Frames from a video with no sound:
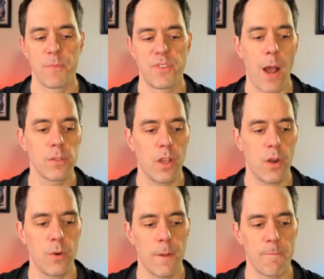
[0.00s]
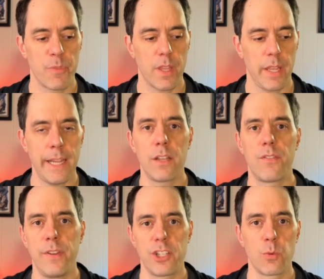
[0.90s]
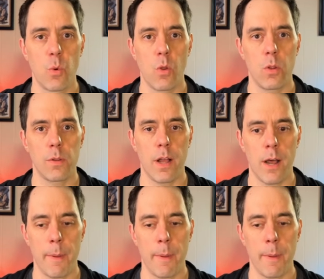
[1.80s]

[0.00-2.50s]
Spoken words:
download individual